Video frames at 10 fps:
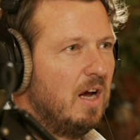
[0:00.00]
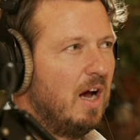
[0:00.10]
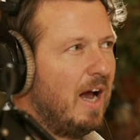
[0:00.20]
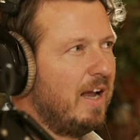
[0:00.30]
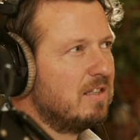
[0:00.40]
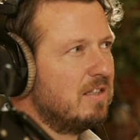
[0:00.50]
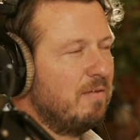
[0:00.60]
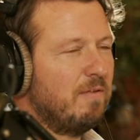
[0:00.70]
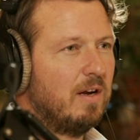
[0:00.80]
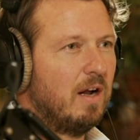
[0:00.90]
I actually
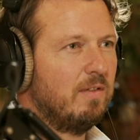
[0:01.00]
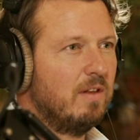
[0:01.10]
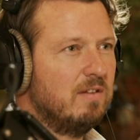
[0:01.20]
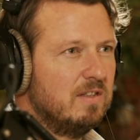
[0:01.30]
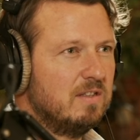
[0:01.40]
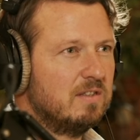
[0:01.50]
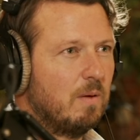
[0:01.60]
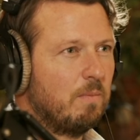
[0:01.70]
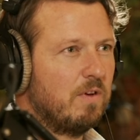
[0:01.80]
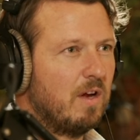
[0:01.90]
found out that this is
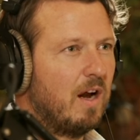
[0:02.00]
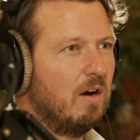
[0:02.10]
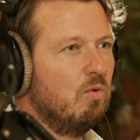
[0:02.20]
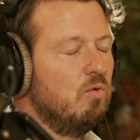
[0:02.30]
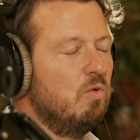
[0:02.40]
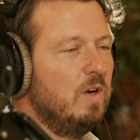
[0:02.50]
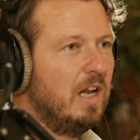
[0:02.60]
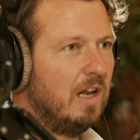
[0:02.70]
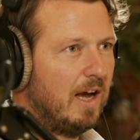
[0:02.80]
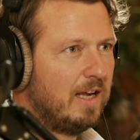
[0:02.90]
something I really
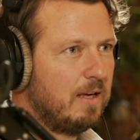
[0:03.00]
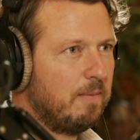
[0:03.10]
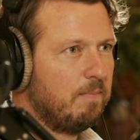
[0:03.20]
like